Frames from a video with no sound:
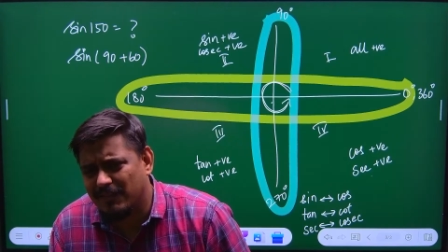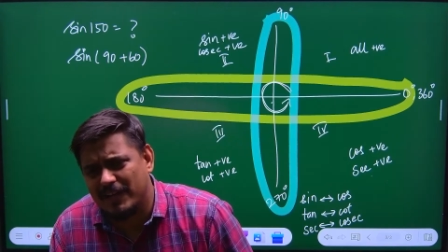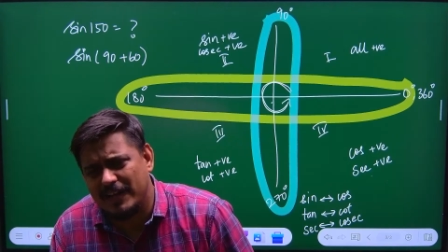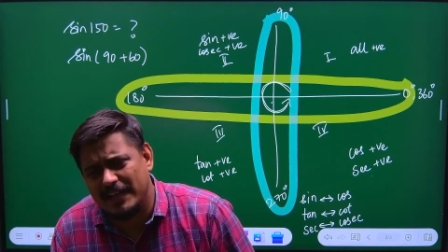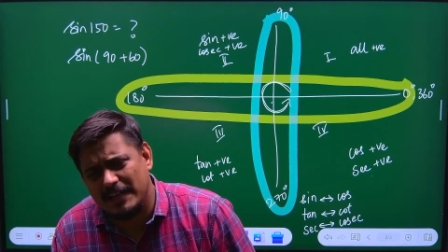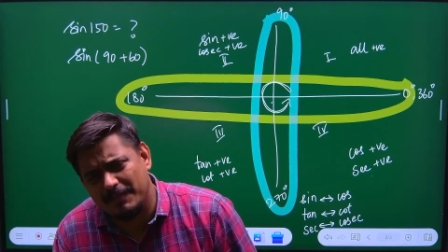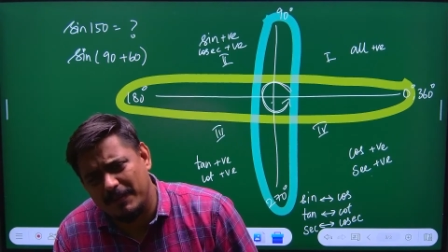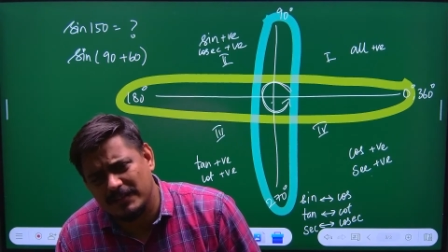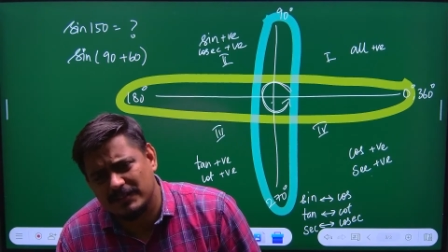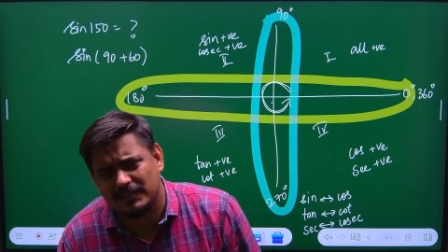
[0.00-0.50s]

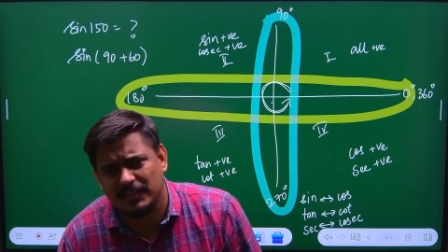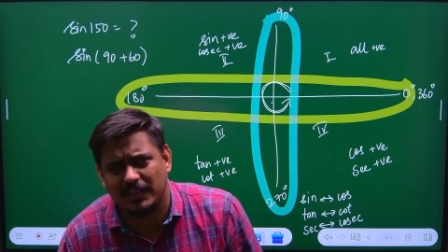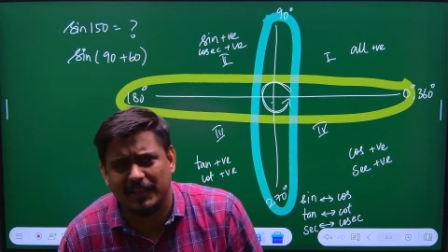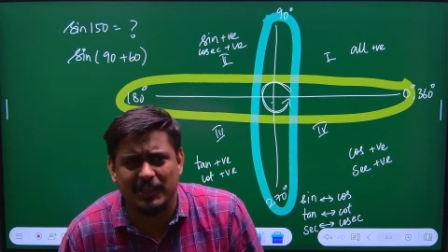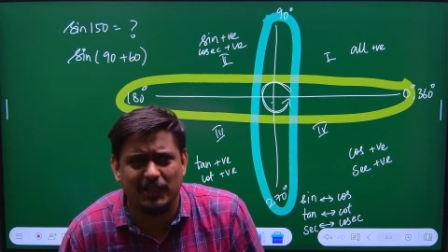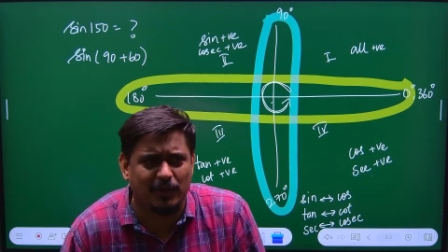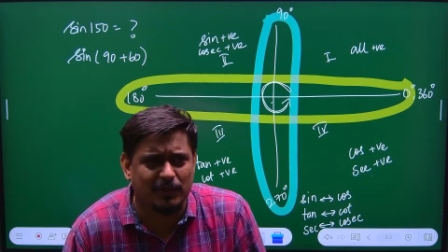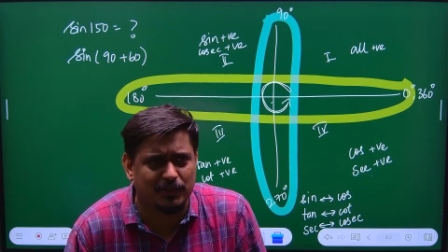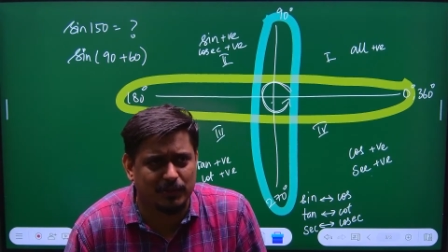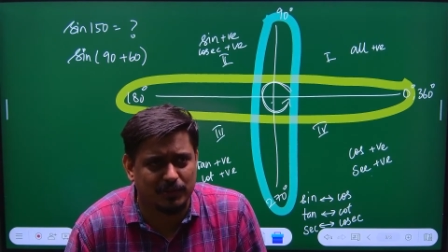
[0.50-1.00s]
minus 30
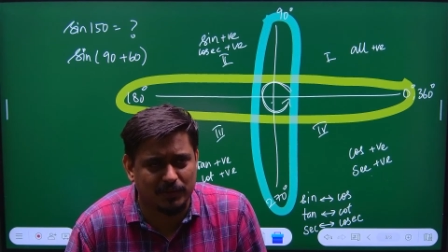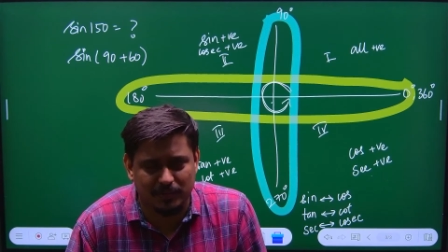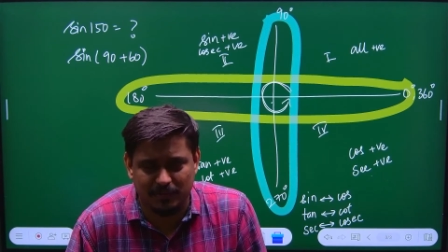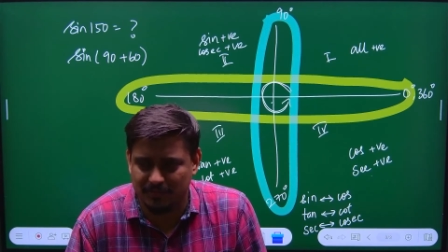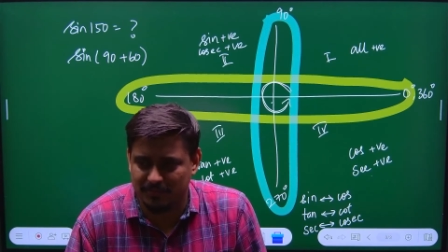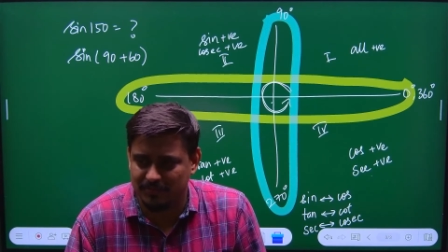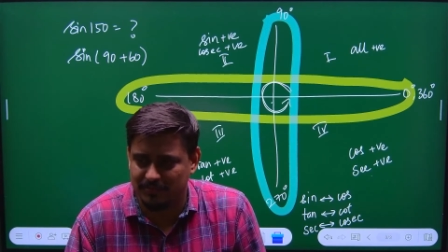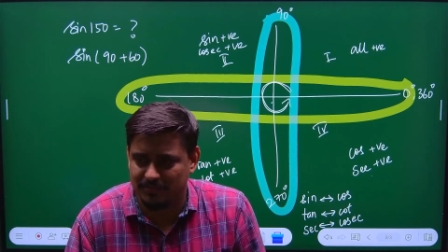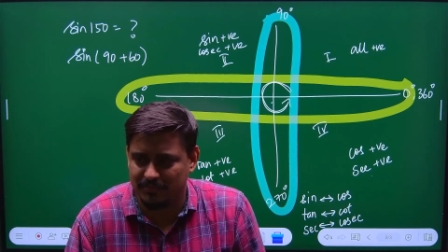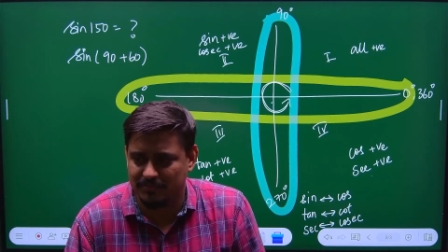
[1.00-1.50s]
also, no?
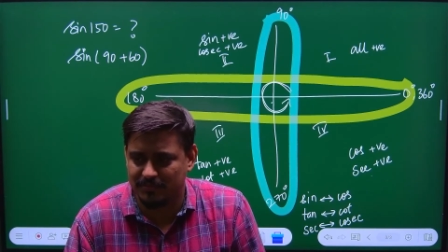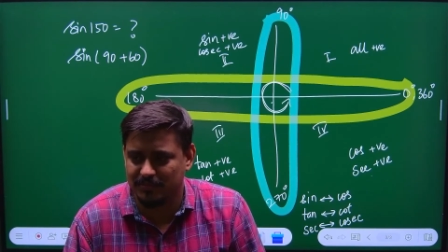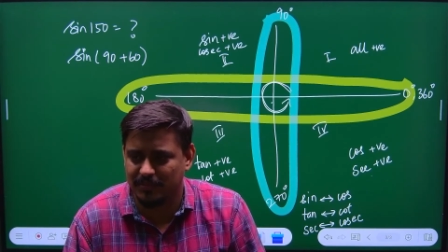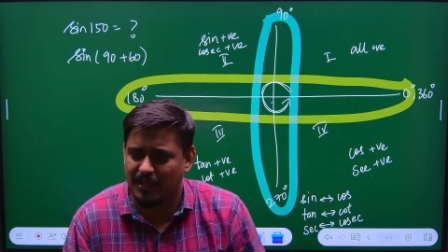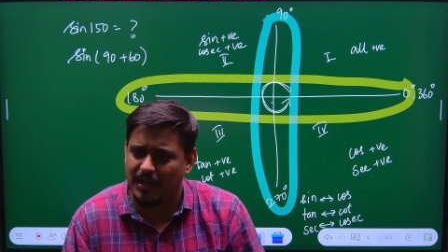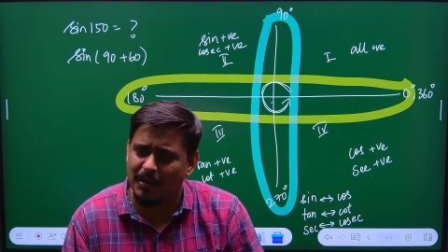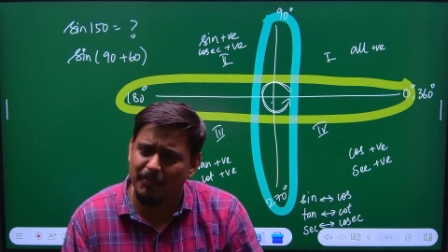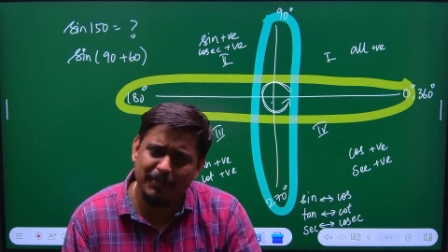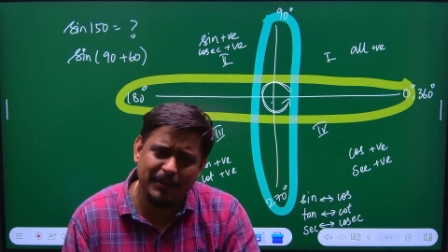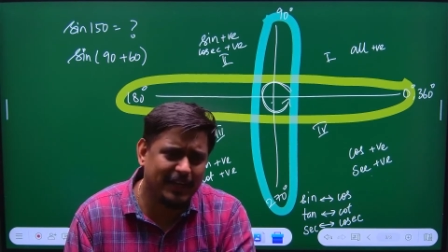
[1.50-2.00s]

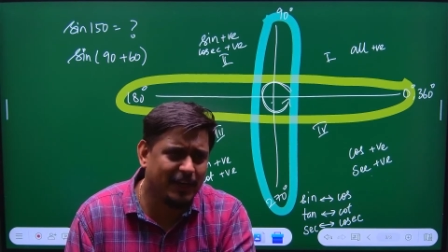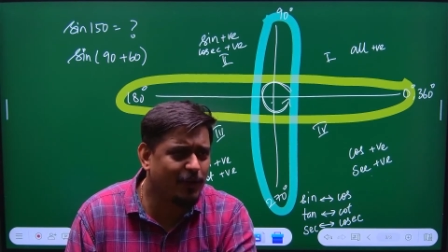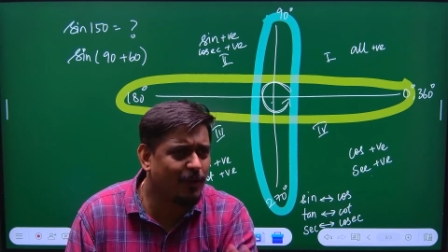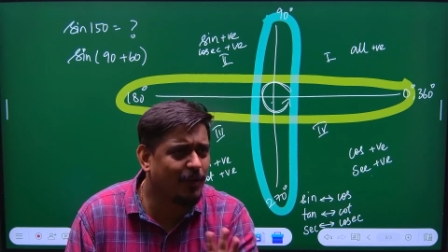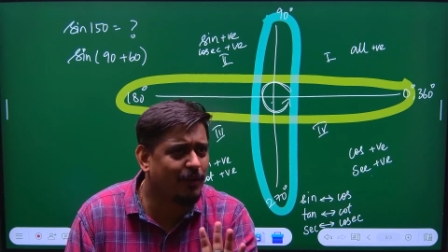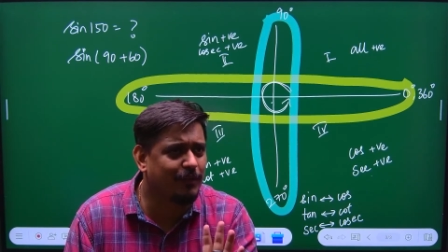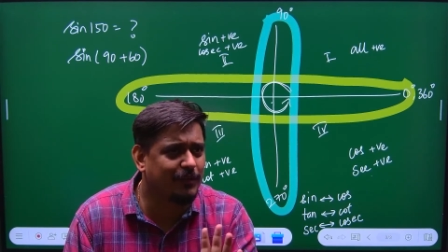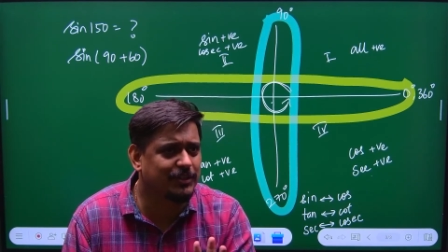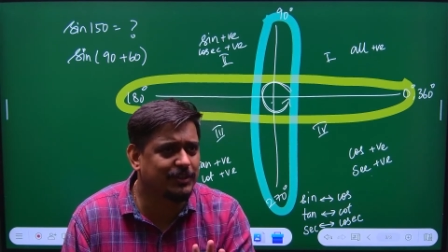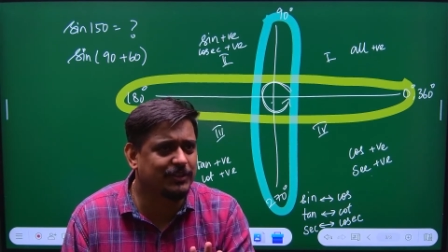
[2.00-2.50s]
Completely your wish.